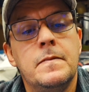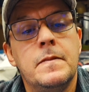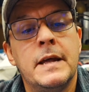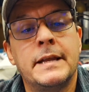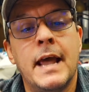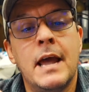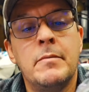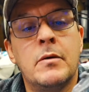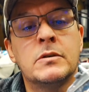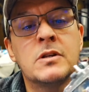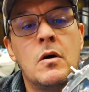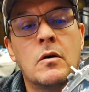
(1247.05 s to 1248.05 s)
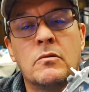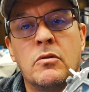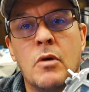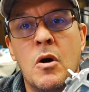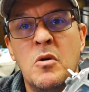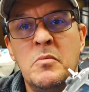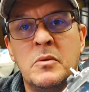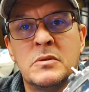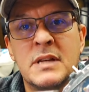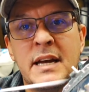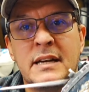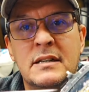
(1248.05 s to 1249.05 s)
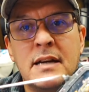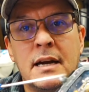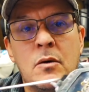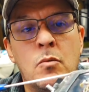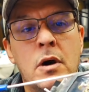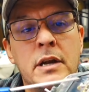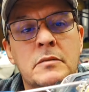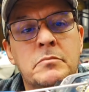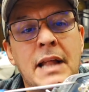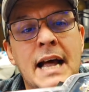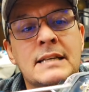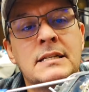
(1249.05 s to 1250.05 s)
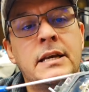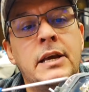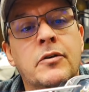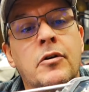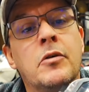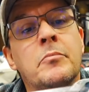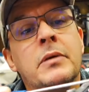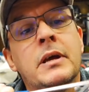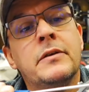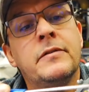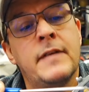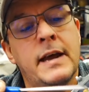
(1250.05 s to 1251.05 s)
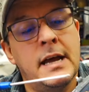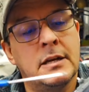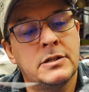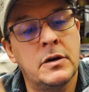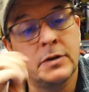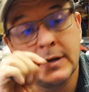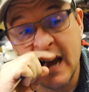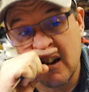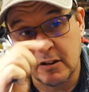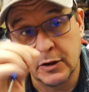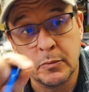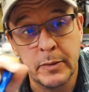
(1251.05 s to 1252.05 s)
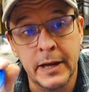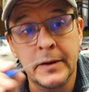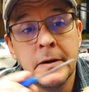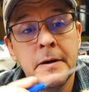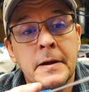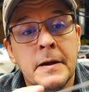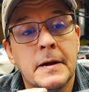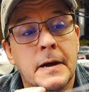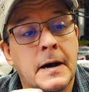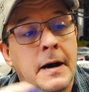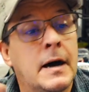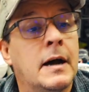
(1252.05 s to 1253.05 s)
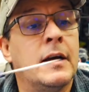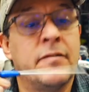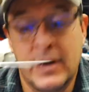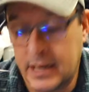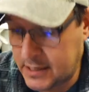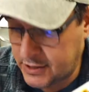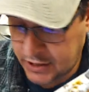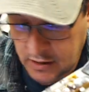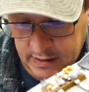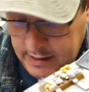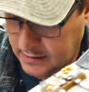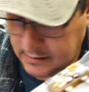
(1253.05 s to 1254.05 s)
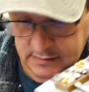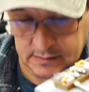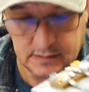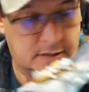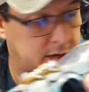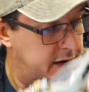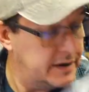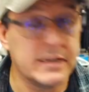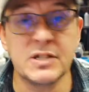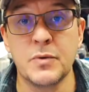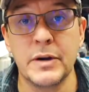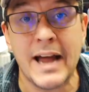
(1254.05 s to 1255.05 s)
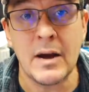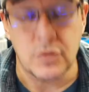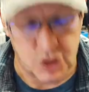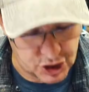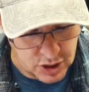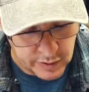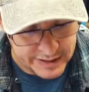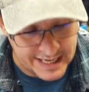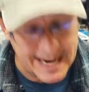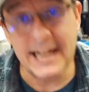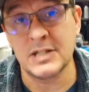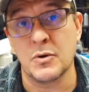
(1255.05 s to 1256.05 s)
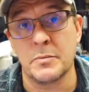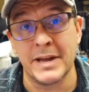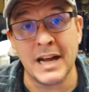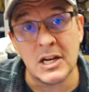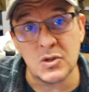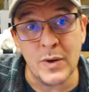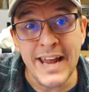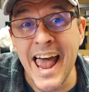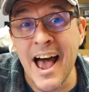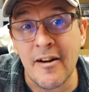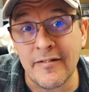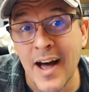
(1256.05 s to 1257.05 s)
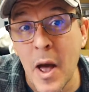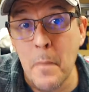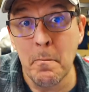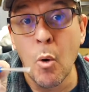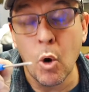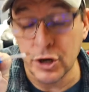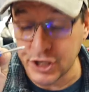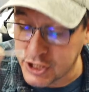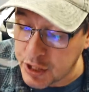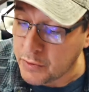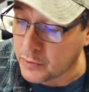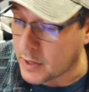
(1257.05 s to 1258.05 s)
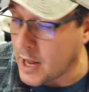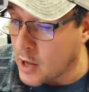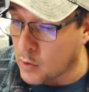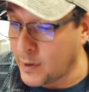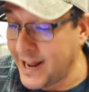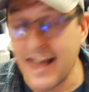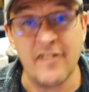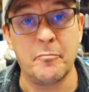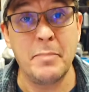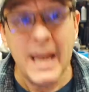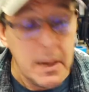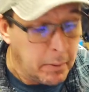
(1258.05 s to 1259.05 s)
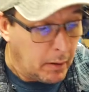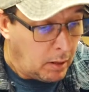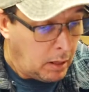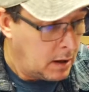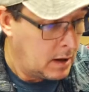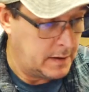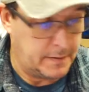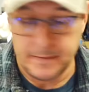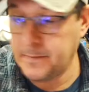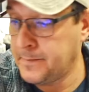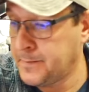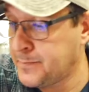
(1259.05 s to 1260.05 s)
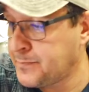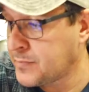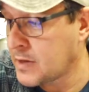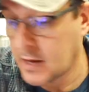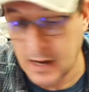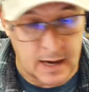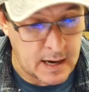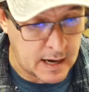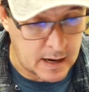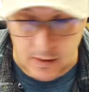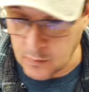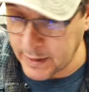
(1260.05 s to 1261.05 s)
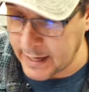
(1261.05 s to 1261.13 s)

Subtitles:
It was all chrome. It was like kind of one plasticky chrome piece, and that kind of toned it down a little bit. If I didn't show it this one, I will show it in the next one because we have more to do. We have people. We